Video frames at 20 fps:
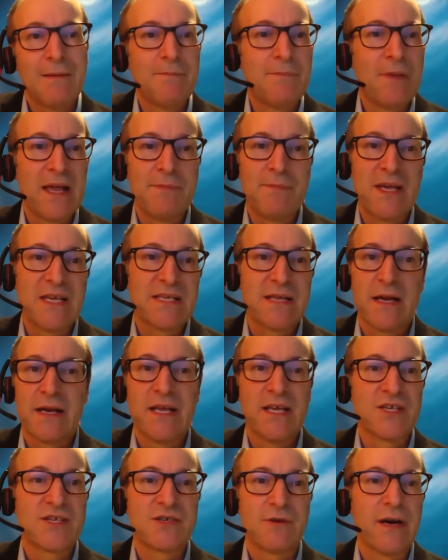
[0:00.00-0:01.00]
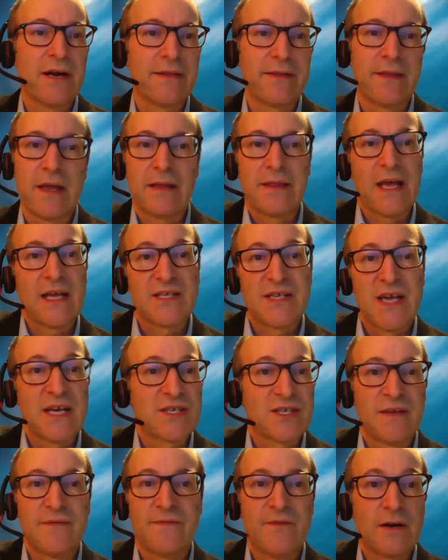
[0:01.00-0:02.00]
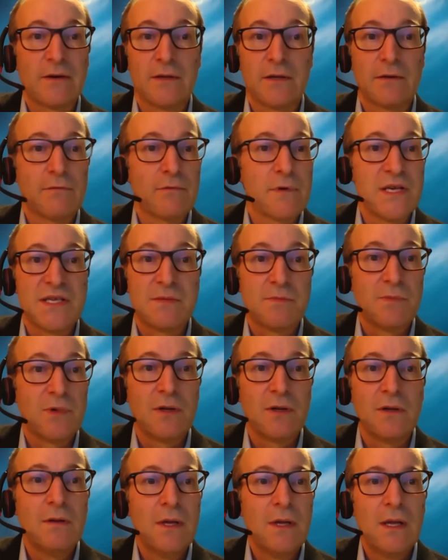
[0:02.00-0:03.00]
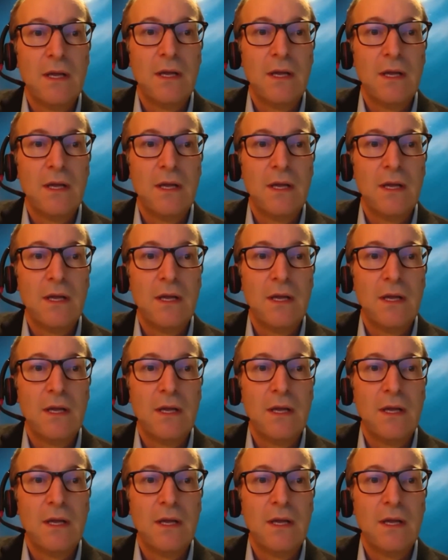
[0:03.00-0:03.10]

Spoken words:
based on history, I think that's actually fairly reasonable.